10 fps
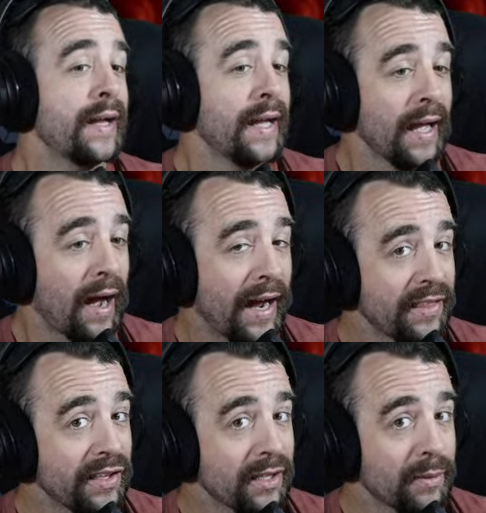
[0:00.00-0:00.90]
I
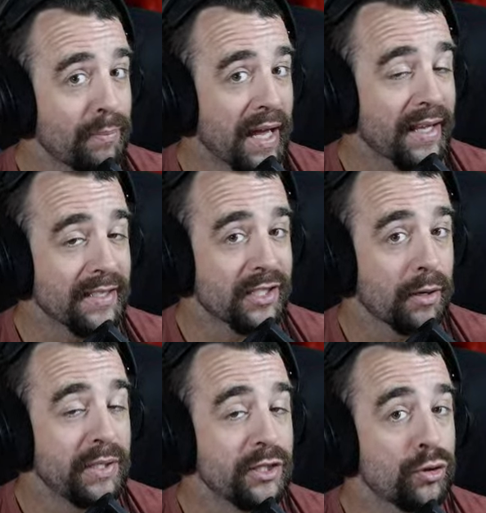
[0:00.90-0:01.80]
think the mech is
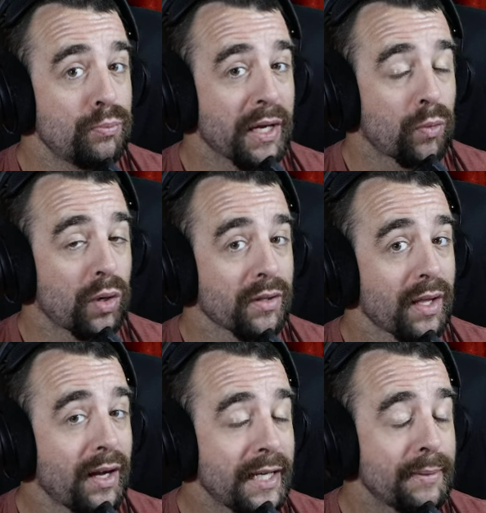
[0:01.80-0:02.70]
coming to MechWarrior
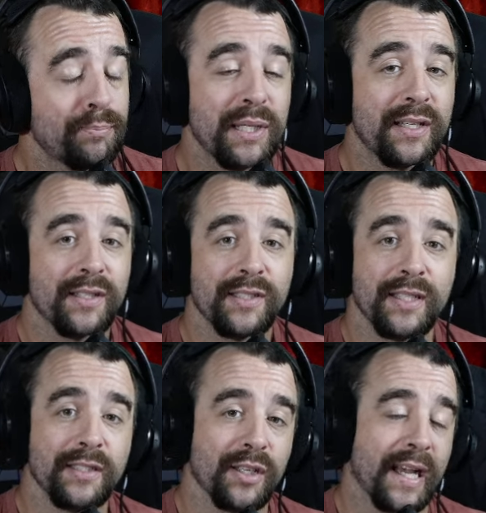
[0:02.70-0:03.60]
Online because
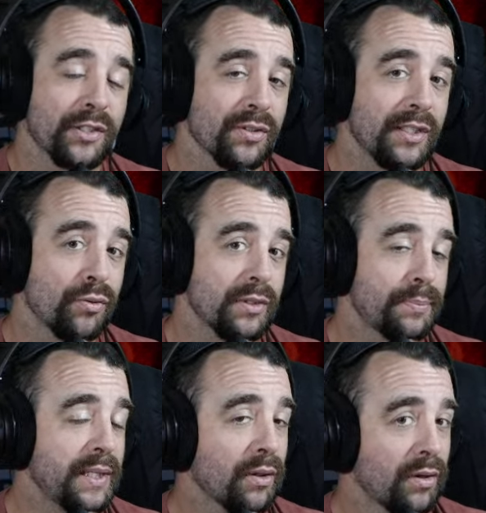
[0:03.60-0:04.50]
it's actually going to
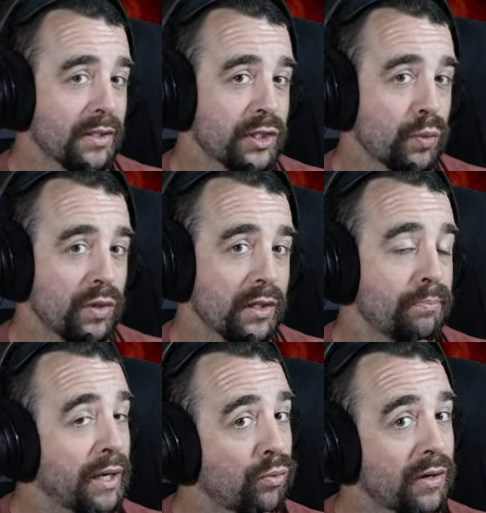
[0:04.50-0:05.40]
be launched with
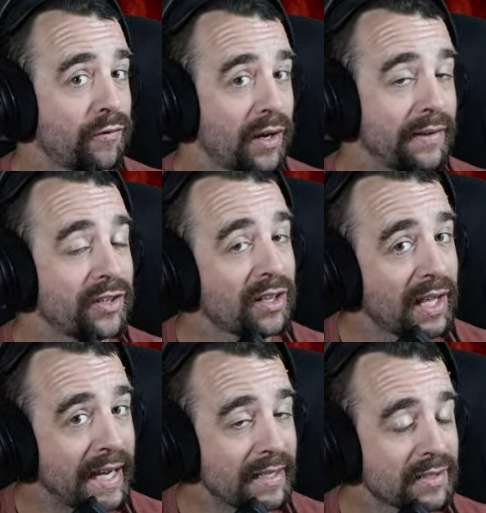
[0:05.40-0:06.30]
MechWarrior 5
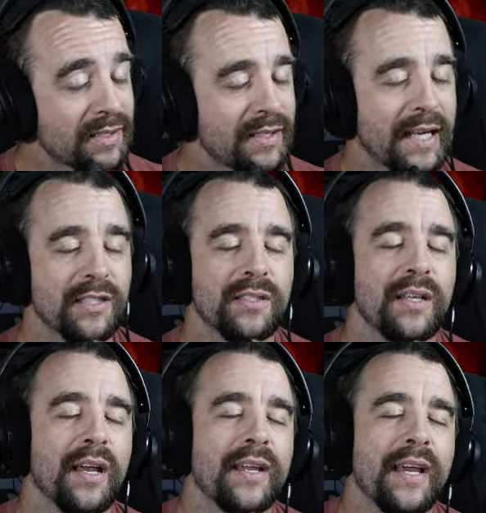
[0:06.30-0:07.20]
clans. That's,
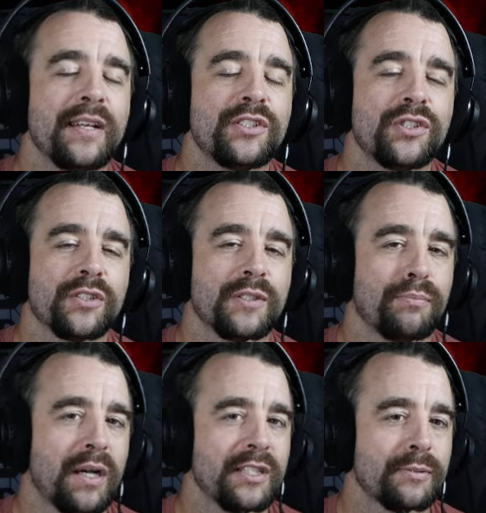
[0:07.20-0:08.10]
again, just
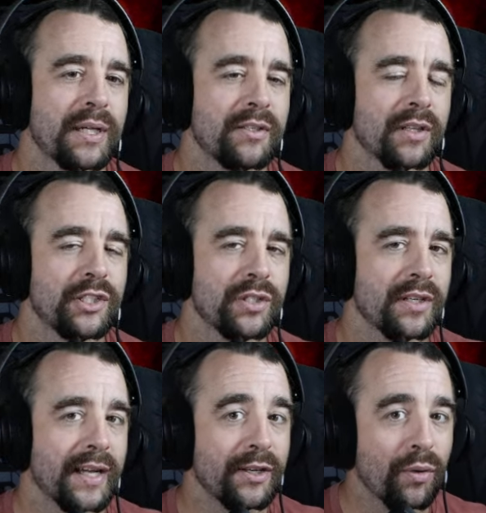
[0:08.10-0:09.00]
my speculation.
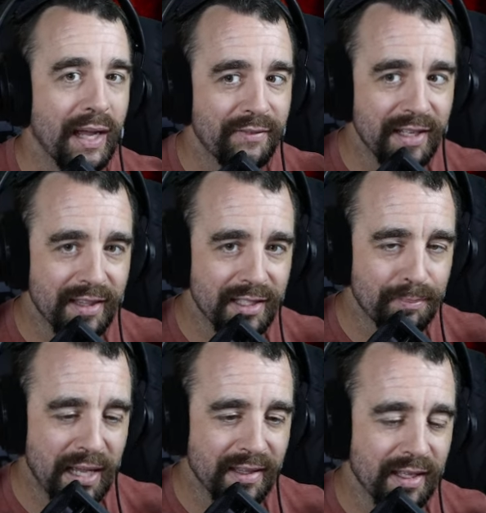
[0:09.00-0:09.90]
I don't have anything to
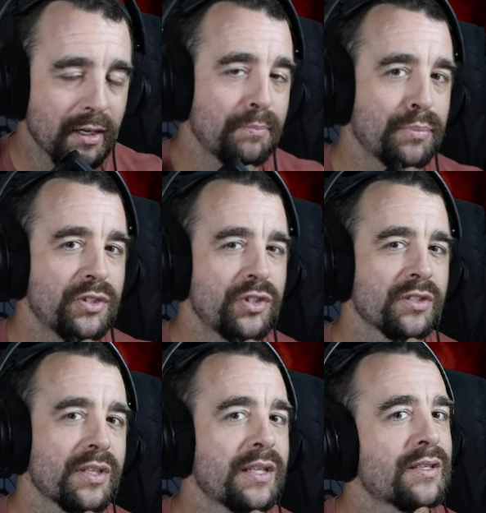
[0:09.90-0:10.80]
back that up, but just
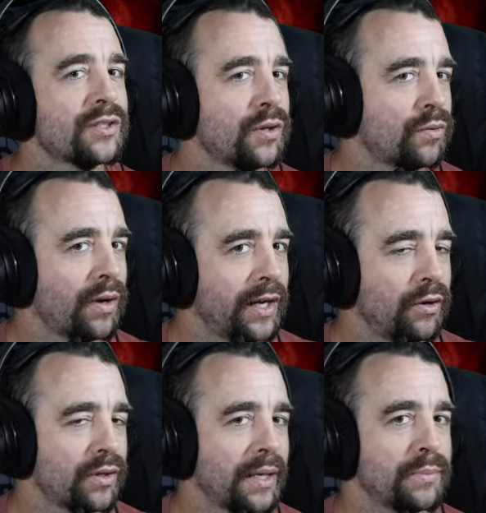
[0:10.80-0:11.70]
like the Stone Rhino
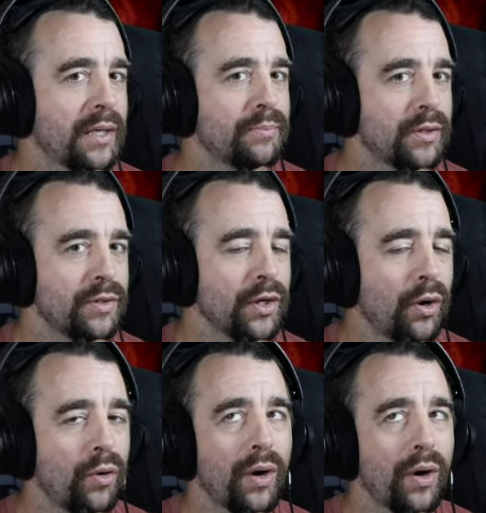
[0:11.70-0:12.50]
came to MWO, I